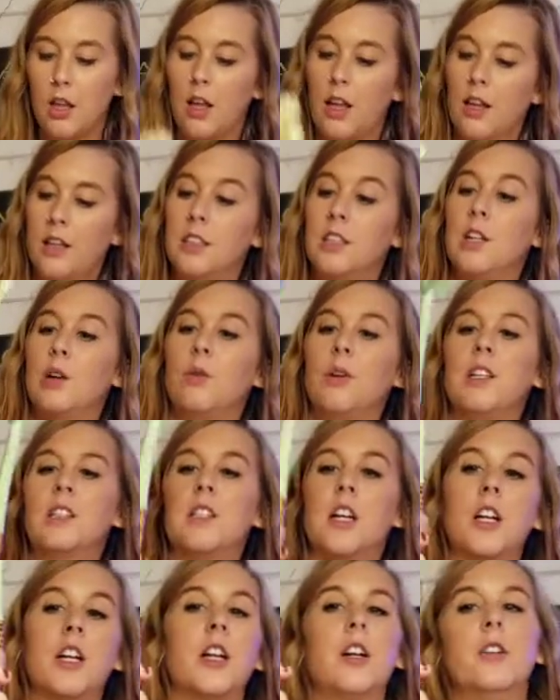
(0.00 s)
Until we
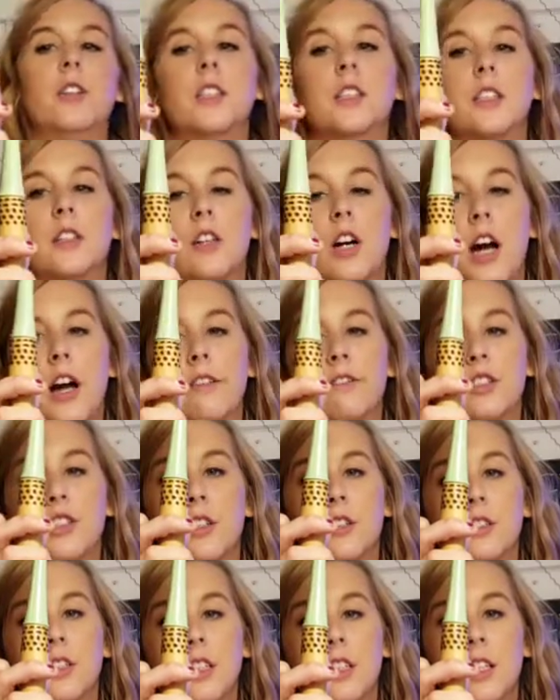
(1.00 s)
started going to craft
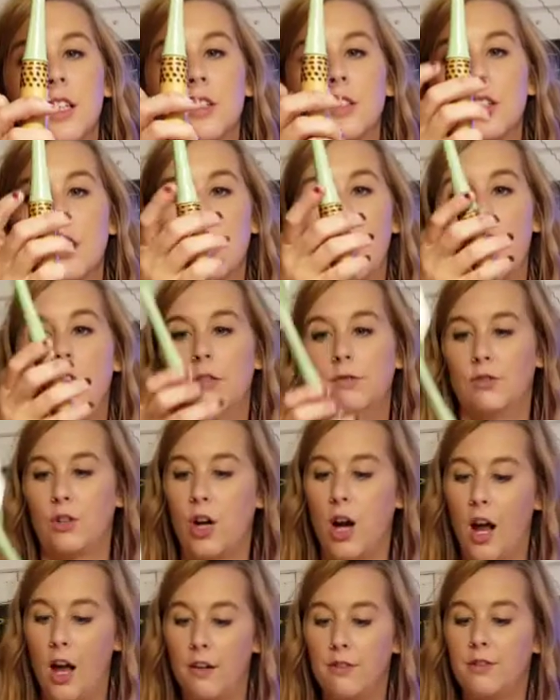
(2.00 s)
shows that there's a lot of
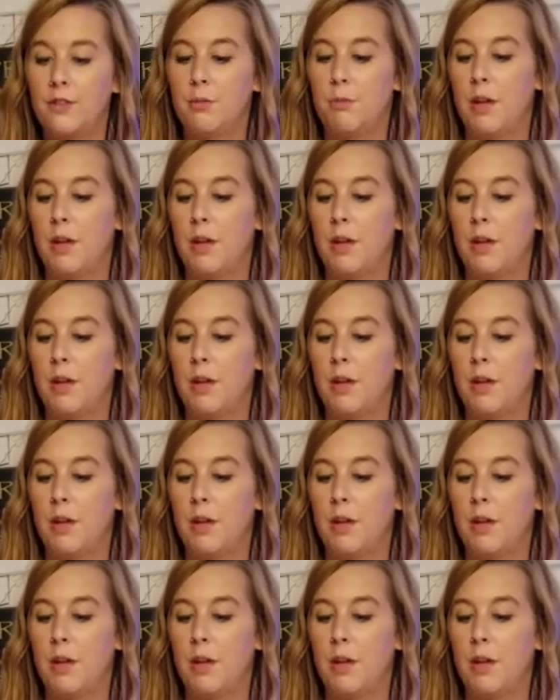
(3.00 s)
craft